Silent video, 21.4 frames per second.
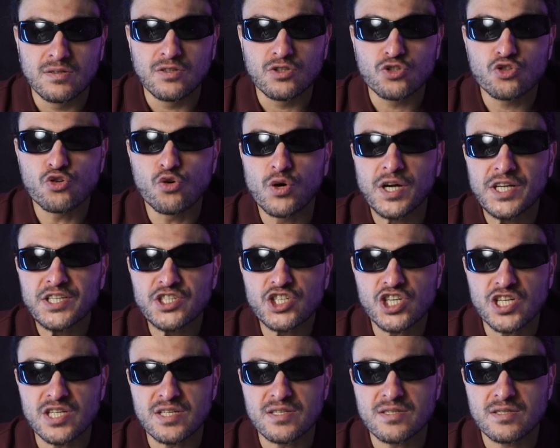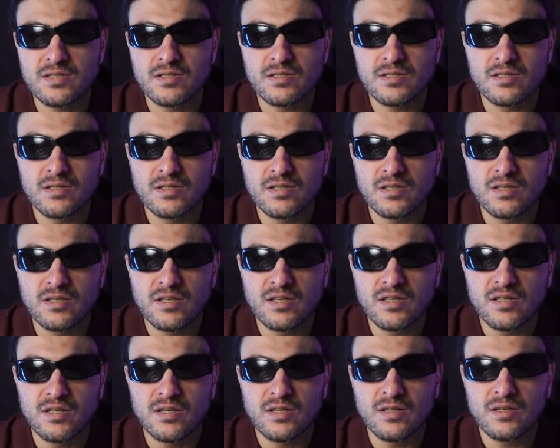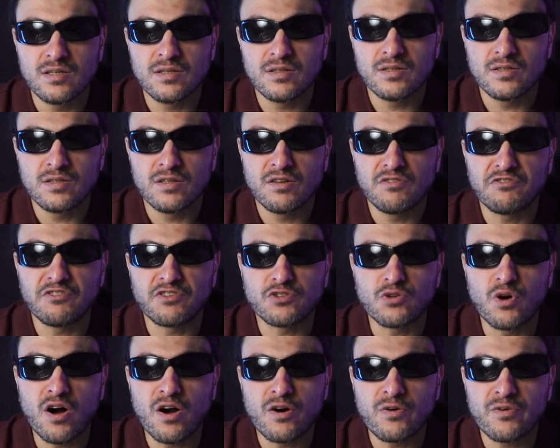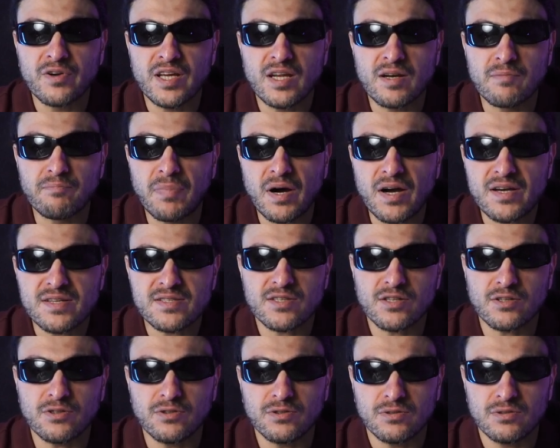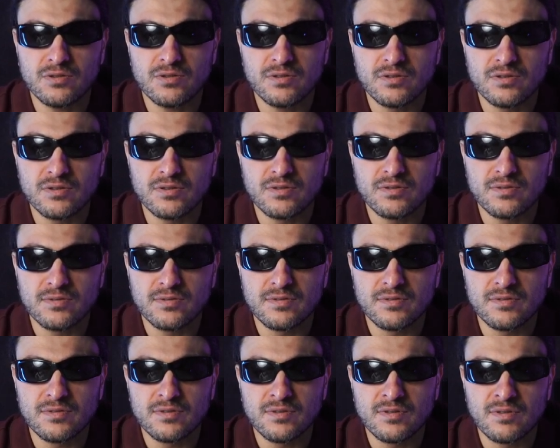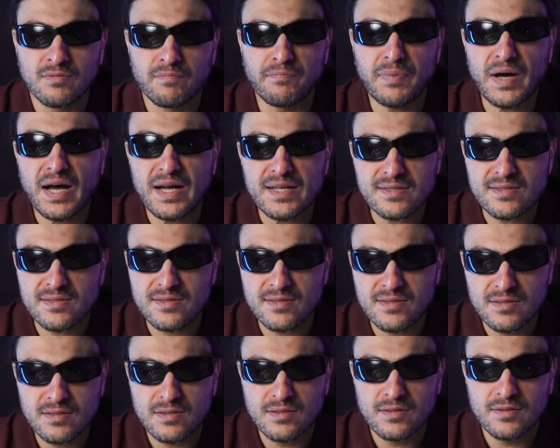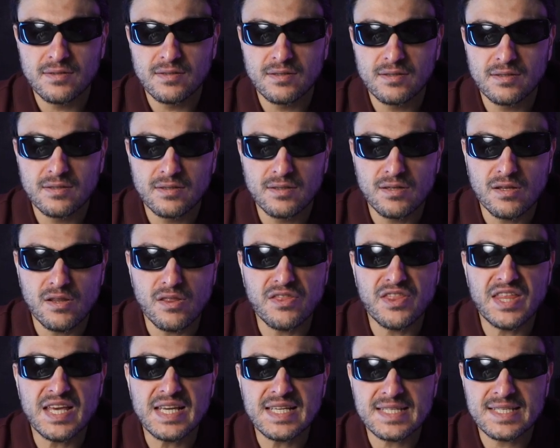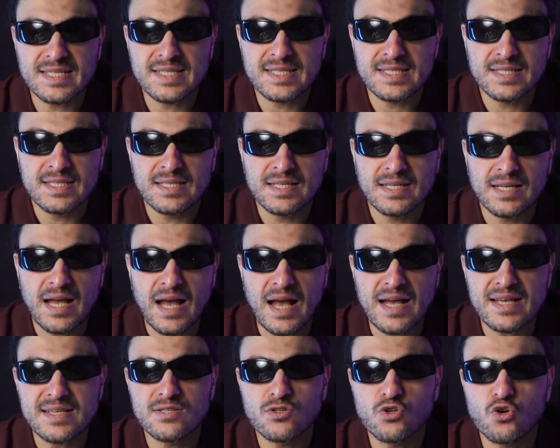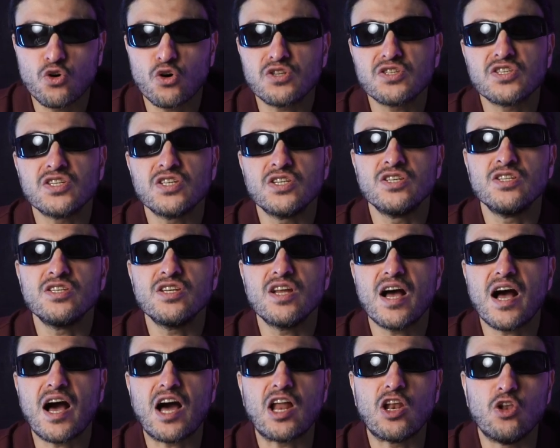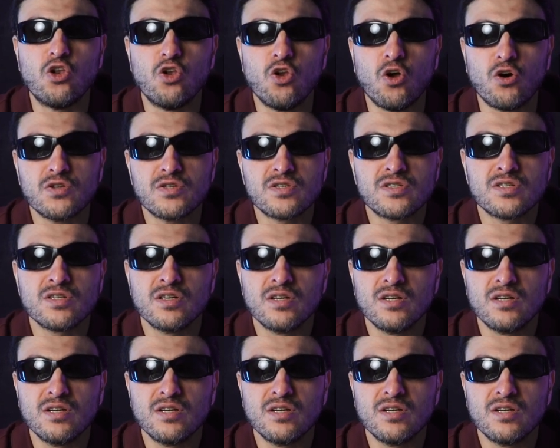chalk and cheese, Ferrari and bicycle. But this has gotten a lot